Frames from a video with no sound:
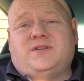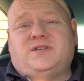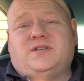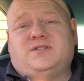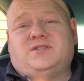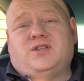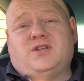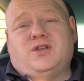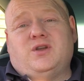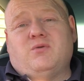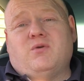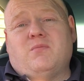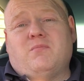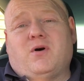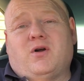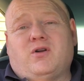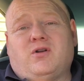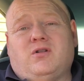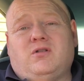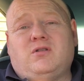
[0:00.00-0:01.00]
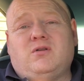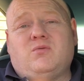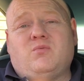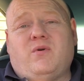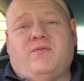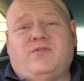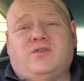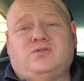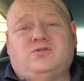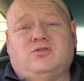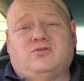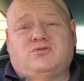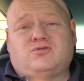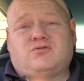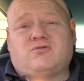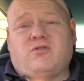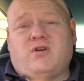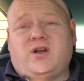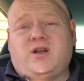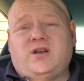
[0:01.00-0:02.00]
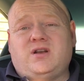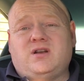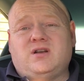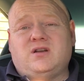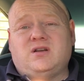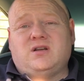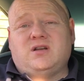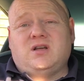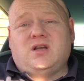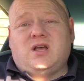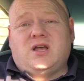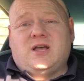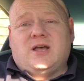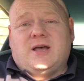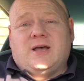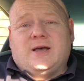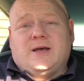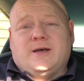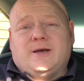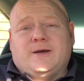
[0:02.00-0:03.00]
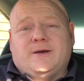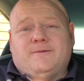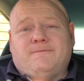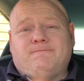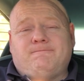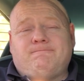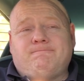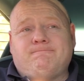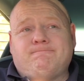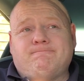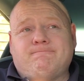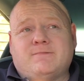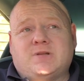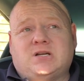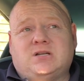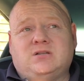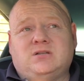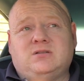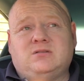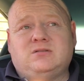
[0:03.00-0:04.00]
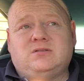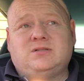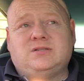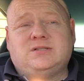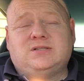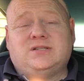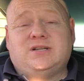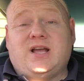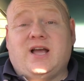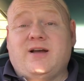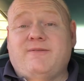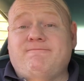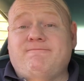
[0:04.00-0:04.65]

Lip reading: is the newer model with the touchscreen. Yeah,